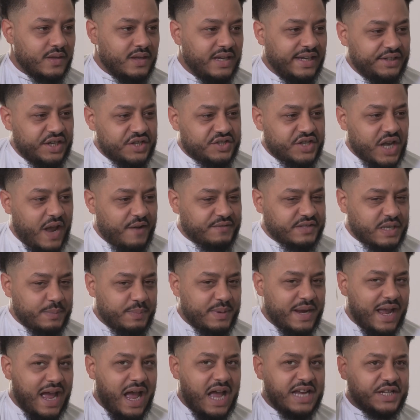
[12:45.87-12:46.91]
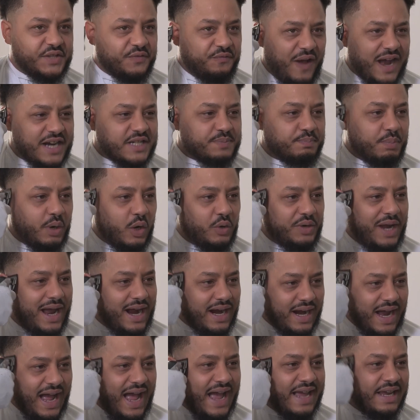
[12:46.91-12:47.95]
He deserves to be it's facts, bro.
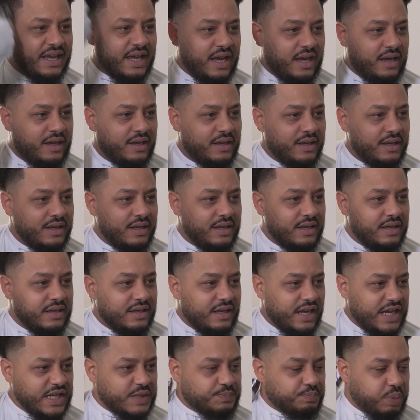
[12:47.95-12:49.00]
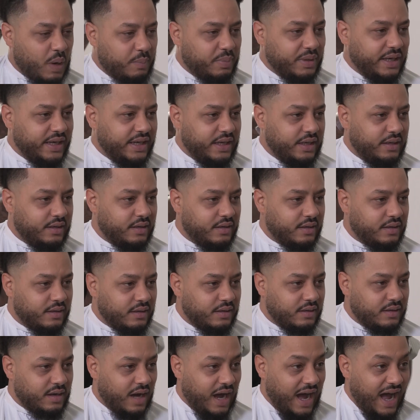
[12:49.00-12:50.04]
That guy, yeah, is probably...
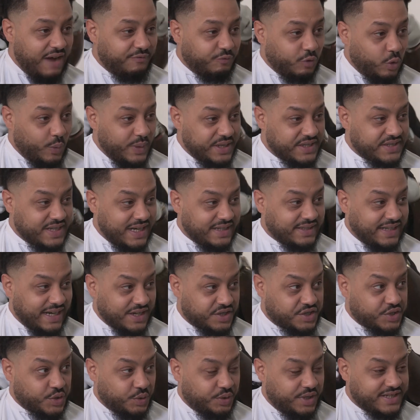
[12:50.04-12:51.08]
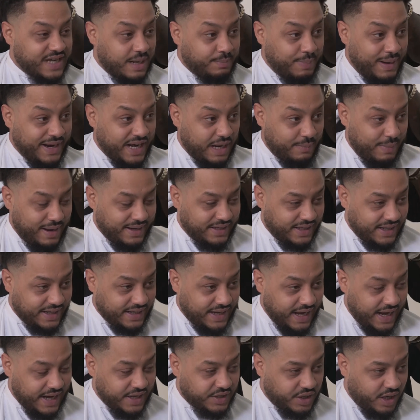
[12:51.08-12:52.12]
I've always said that Son is a better man than
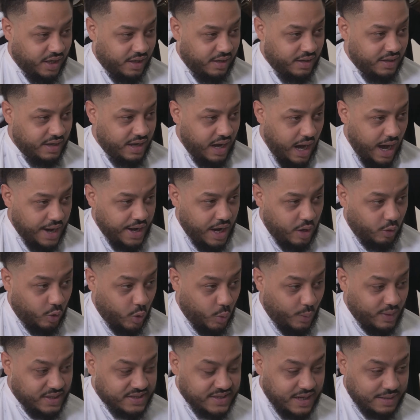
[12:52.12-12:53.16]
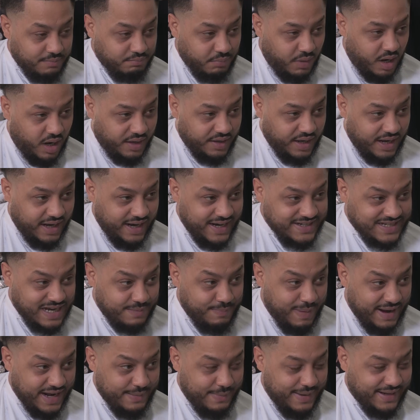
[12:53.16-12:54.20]
Kane, yeah? And I always said Mane is a
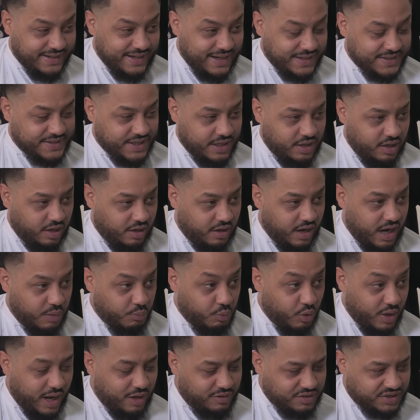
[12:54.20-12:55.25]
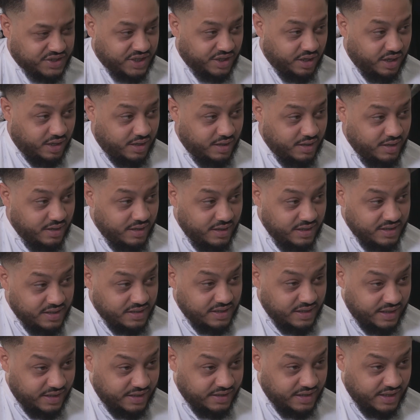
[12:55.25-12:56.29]
better man than Salah. And we'll get on to the
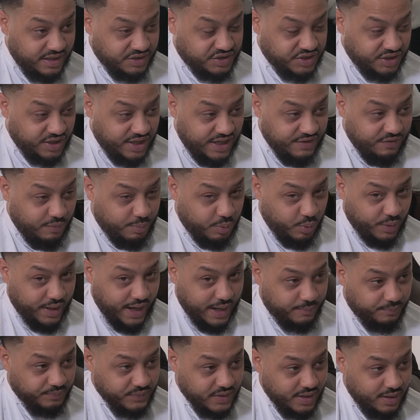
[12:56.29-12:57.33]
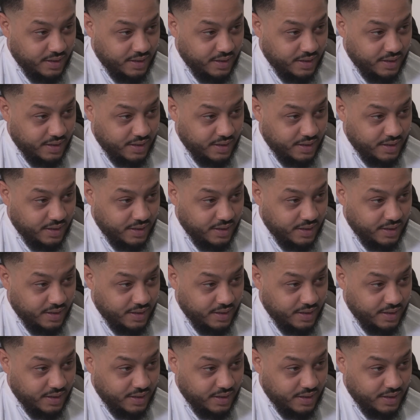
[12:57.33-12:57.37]
Liverpool game.